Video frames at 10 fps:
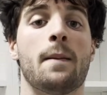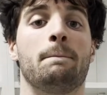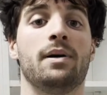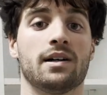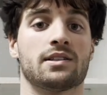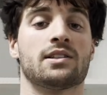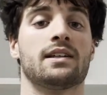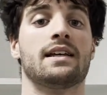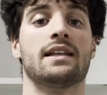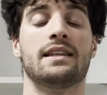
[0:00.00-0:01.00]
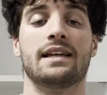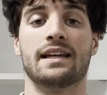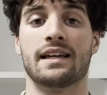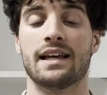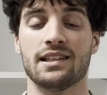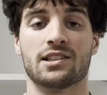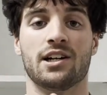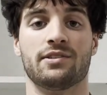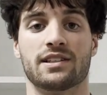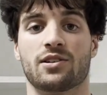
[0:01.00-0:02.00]
But the
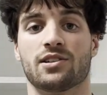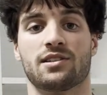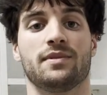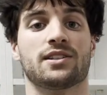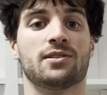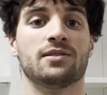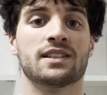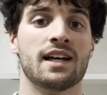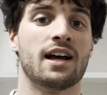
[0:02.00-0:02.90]
internal intercostal muscles